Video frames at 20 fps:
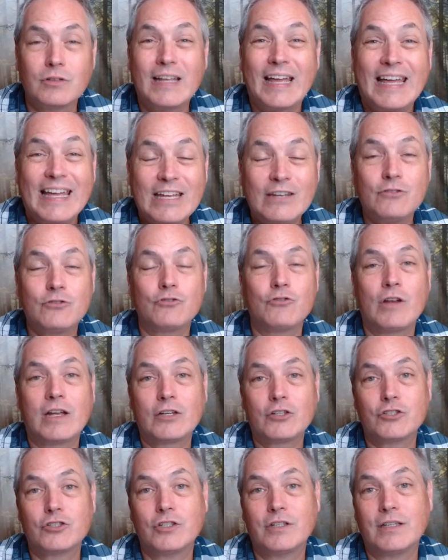
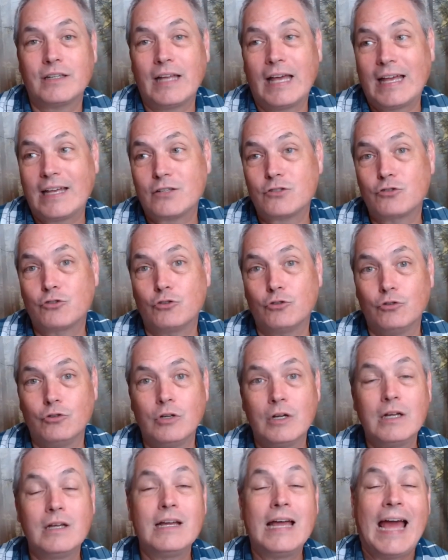interaction as to
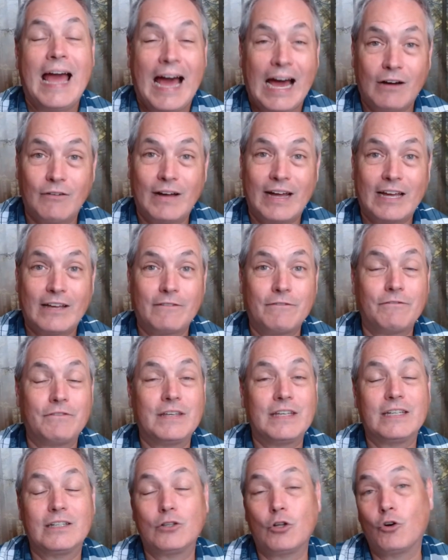how I
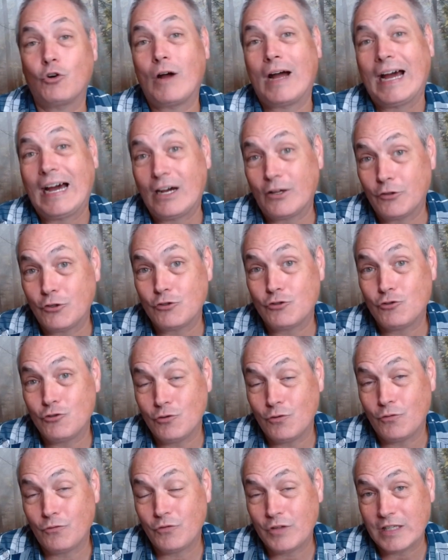feel or how the
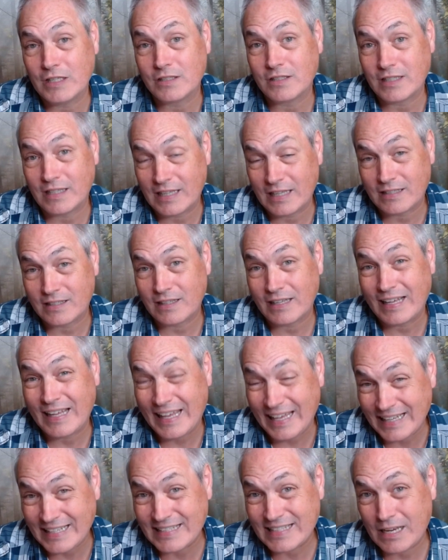student feels in this
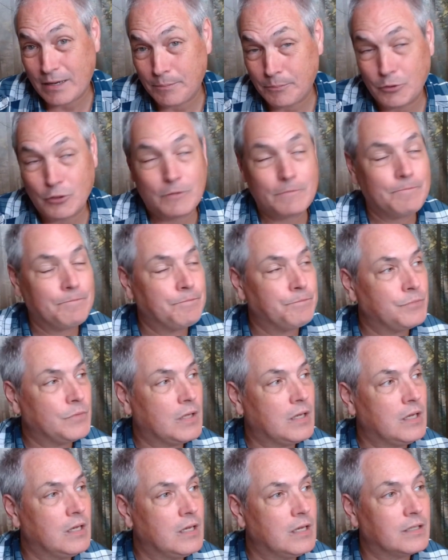example.
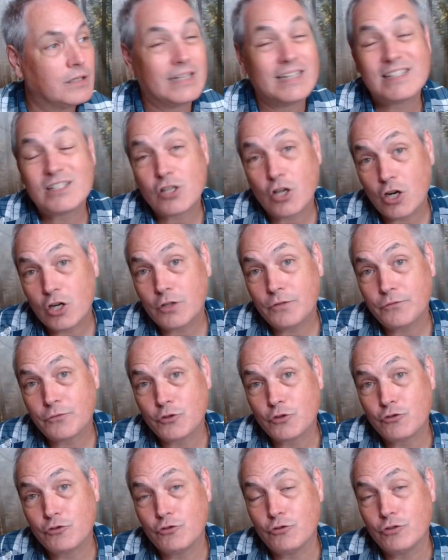It's hard for
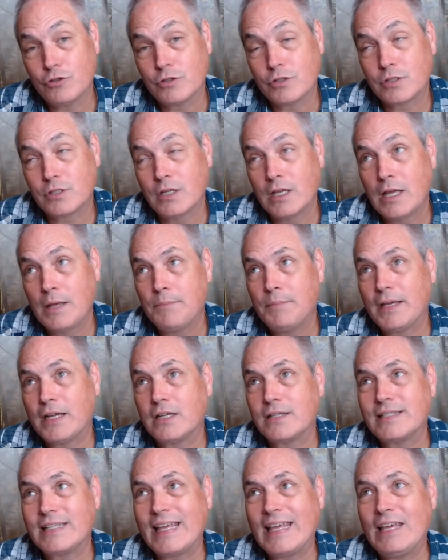students
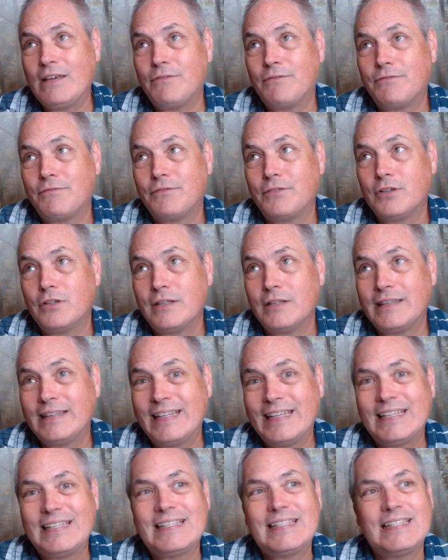because if they
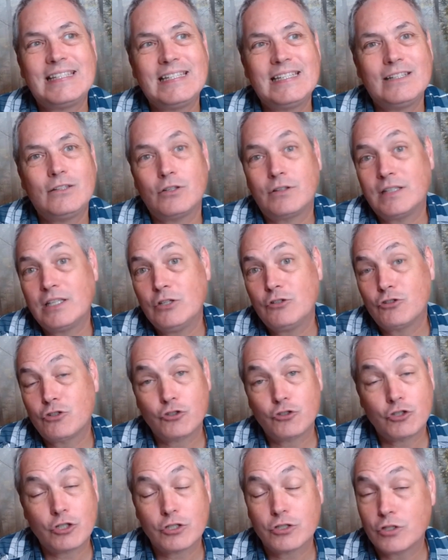see the teacher
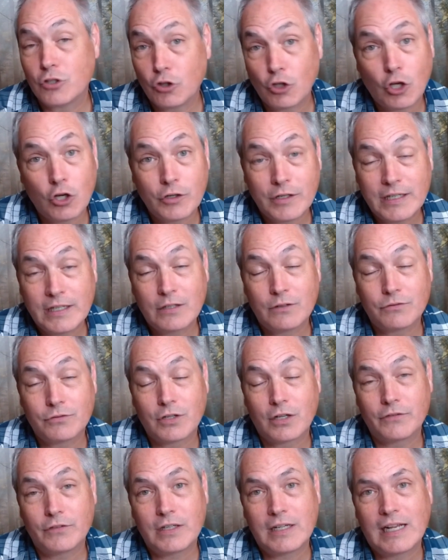just talking in
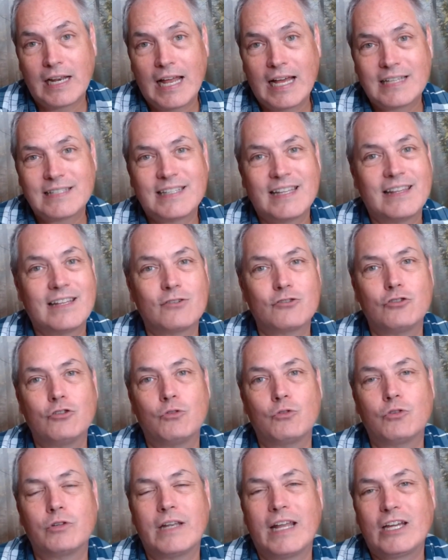front of the class and there's no
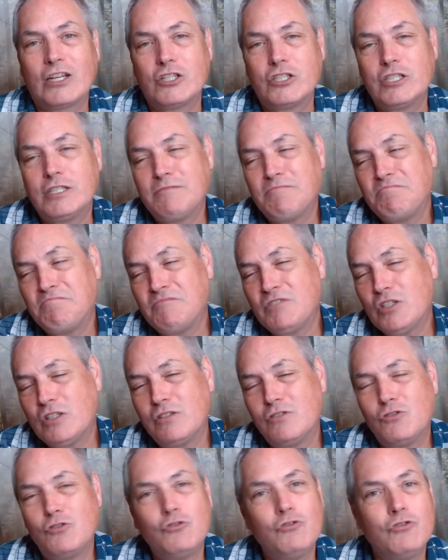connection,
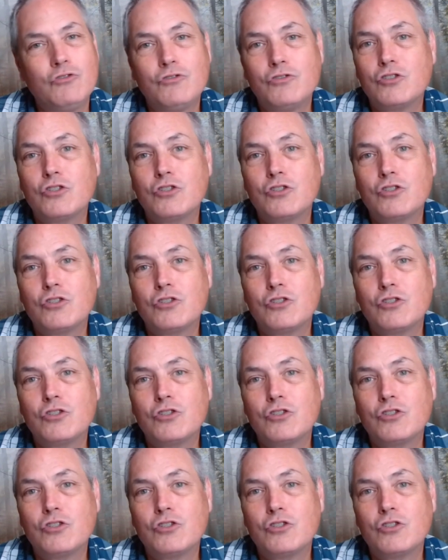students